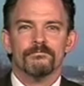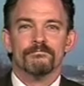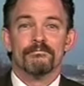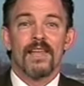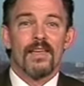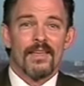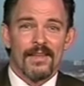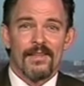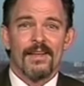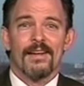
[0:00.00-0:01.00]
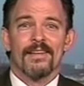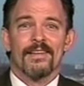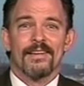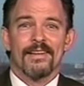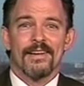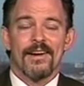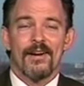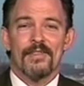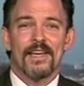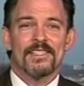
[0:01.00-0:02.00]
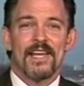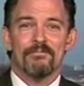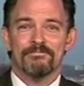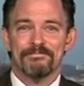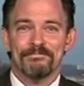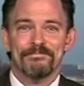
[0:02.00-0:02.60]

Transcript: Thank you very much for your time. All right, thanks, Dan.